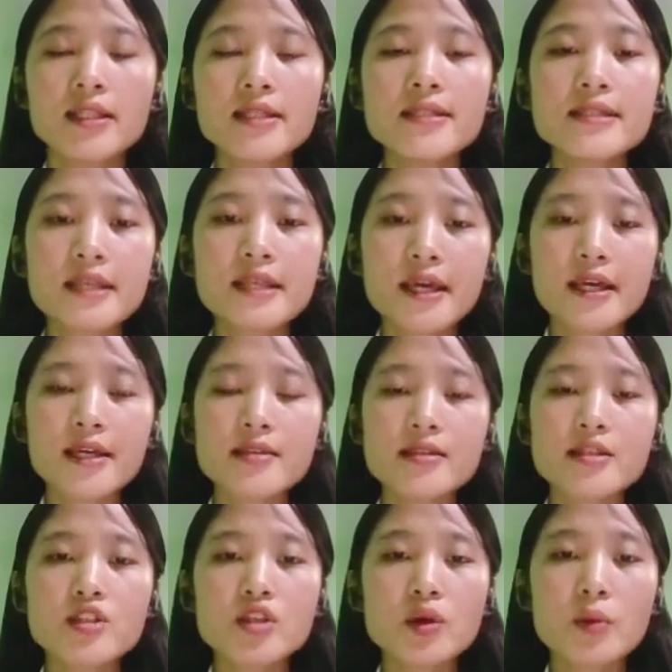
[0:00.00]
this
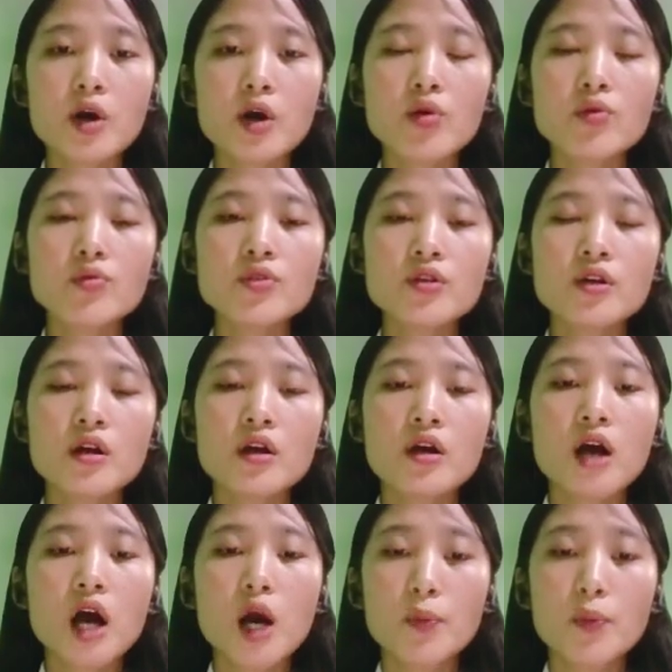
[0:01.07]
case is about
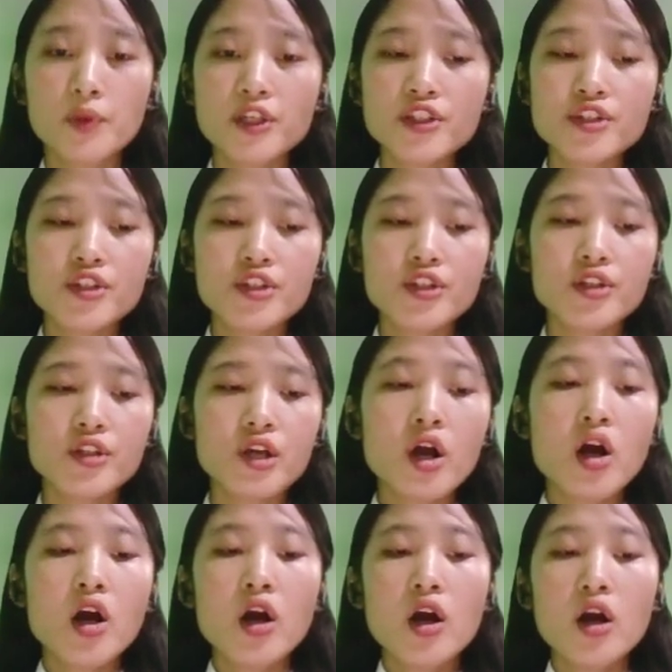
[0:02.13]
a patient
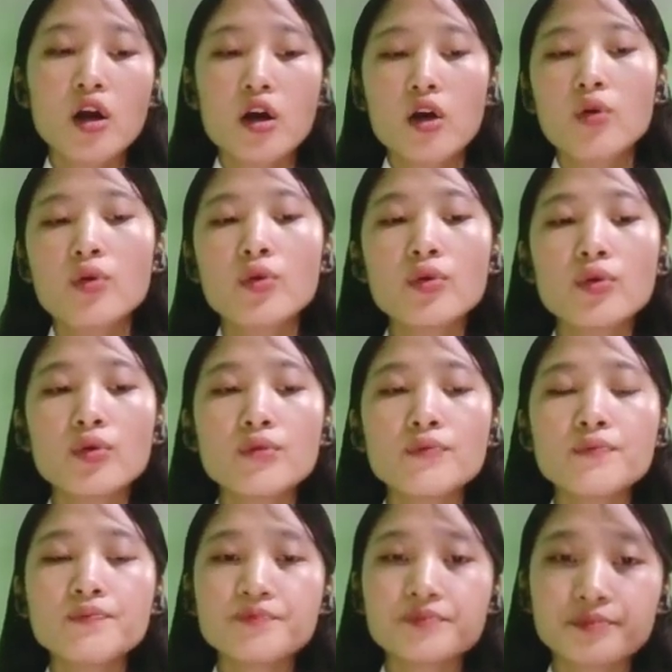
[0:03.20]

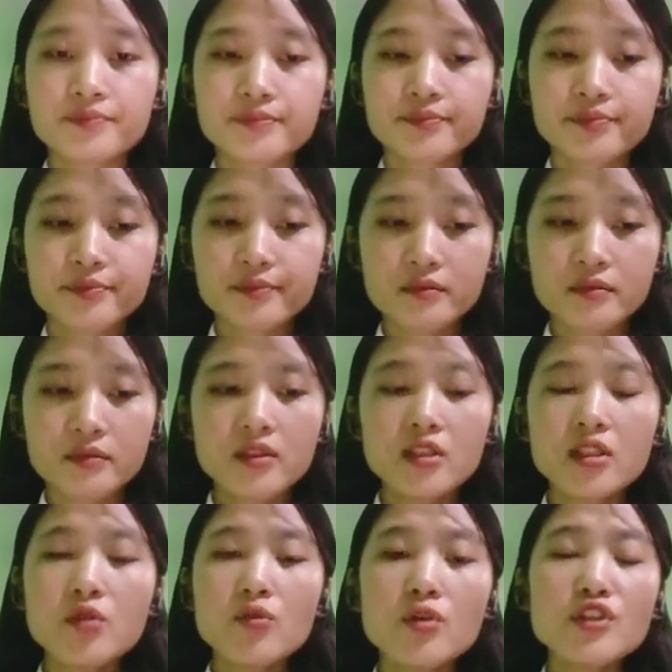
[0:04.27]
who
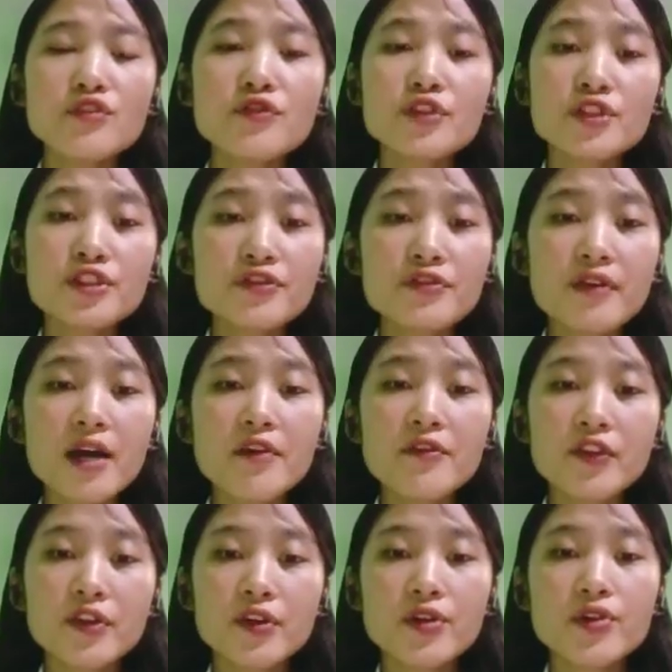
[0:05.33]
was
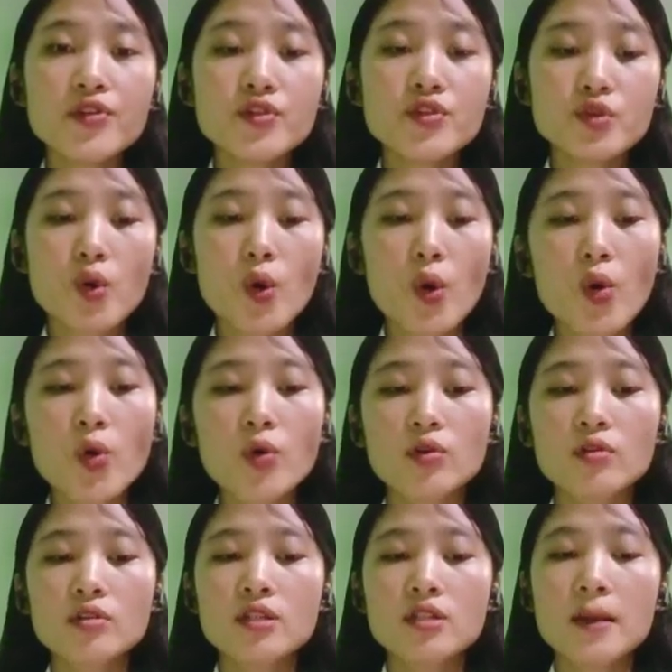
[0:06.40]
45 years
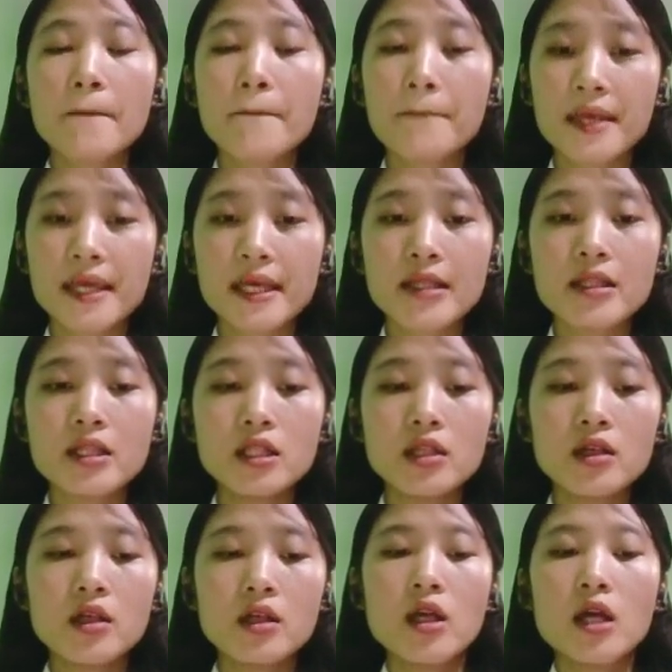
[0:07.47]
old male